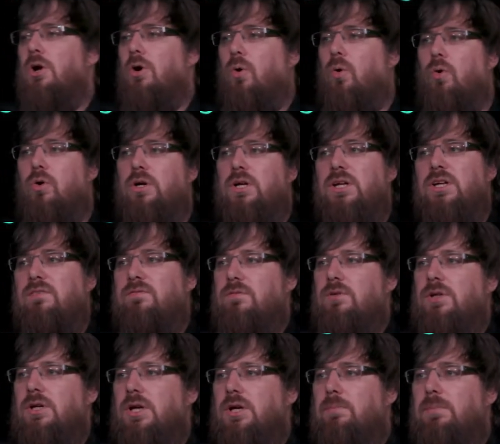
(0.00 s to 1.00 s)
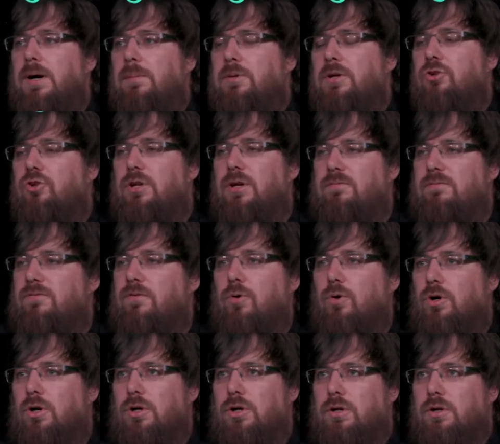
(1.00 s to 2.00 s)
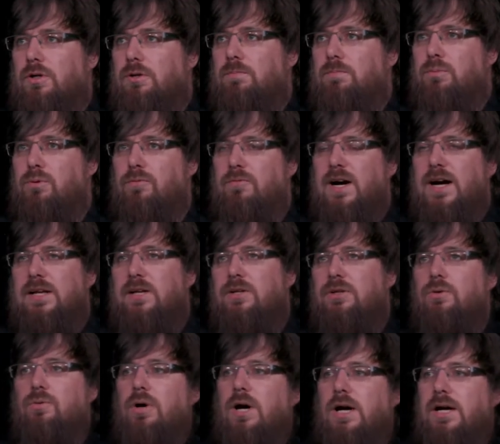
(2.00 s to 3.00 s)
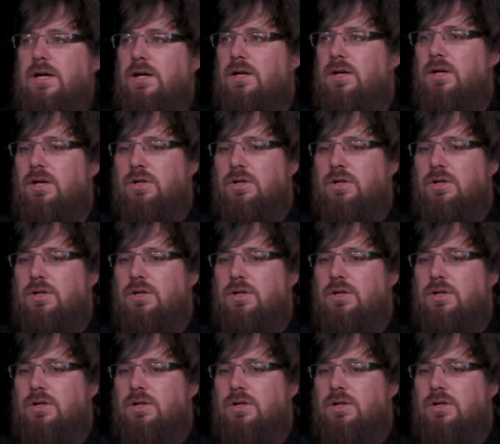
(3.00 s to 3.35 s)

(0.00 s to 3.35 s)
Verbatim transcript: or even publish them for the provider UI.